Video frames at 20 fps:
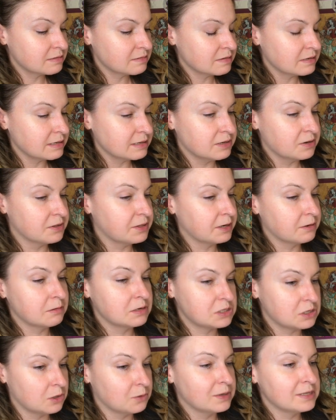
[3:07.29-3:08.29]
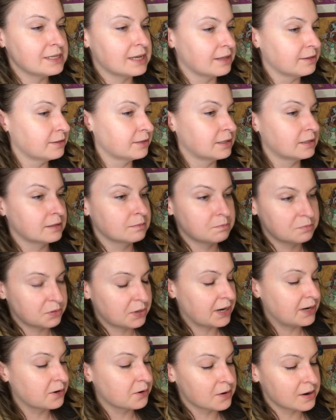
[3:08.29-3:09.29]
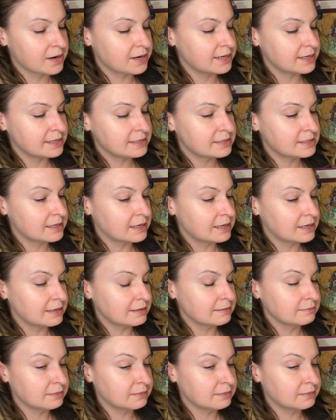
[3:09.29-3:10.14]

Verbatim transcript: you know, there was always other priorities, uh,